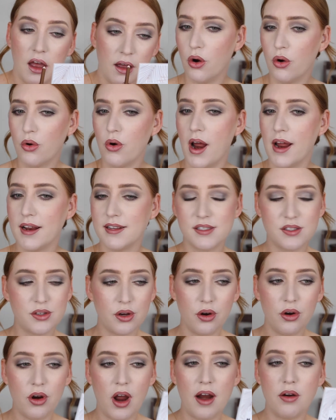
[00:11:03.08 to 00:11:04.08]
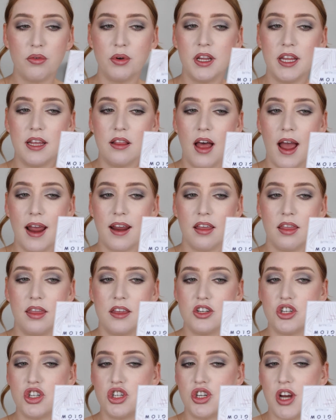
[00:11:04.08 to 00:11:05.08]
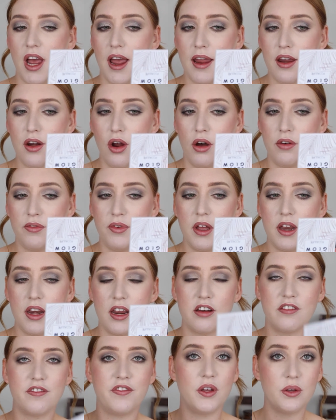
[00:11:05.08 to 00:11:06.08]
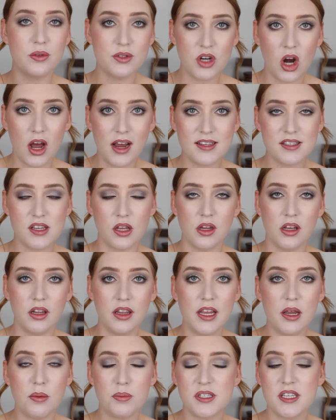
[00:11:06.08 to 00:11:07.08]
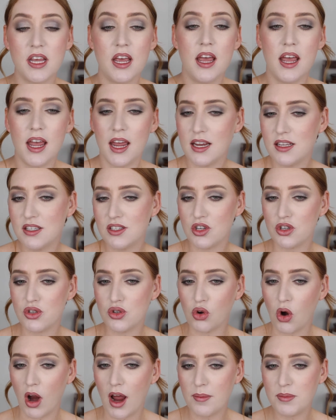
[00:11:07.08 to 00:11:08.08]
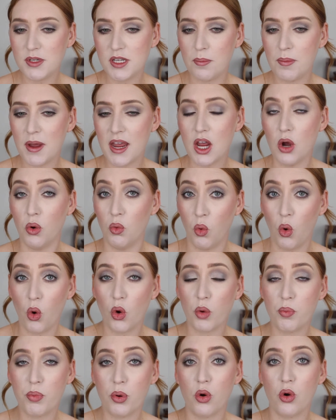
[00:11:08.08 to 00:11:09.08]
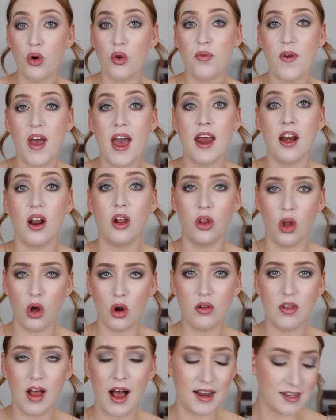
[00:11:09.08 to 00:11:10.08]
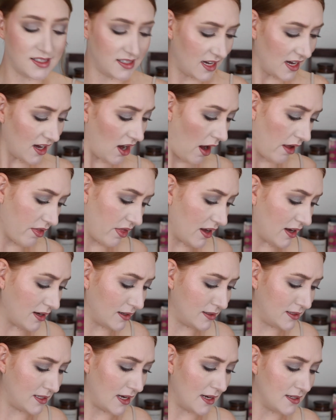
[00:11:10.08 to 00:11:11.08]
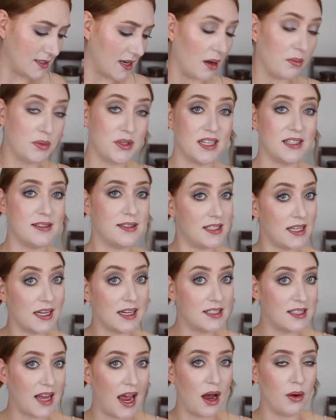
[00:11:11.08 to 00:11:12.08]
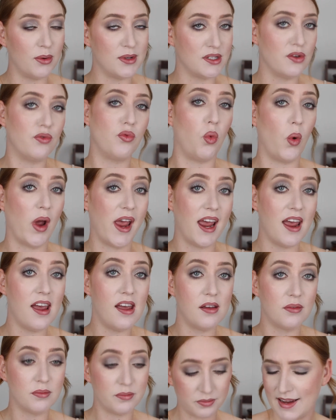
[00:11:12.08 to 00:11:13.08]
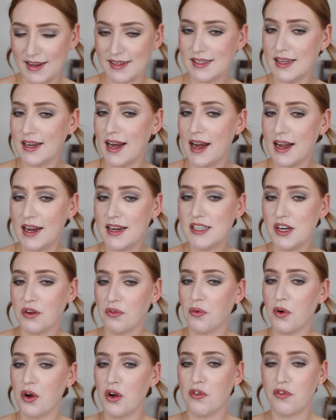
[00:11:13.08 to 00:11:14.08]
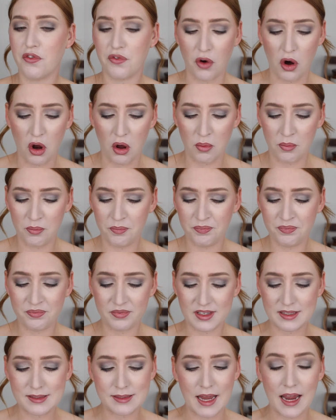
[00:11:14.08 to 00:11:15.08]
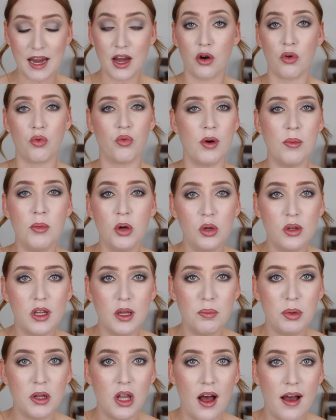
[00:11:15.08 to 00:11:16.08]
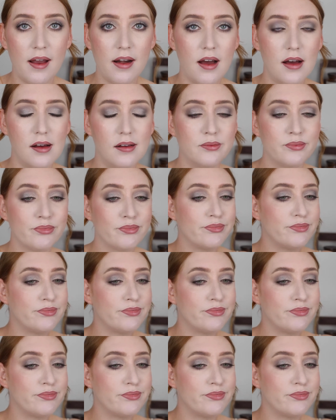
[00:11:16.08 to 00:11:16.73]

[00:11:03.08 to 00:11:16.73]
Alright, so I really like the shade of it. It feels nice on the lips. It's described to be waterproof and long lasting. I think it says up to six hours of wear. Is it any different from, say, a Rimmel lip liner?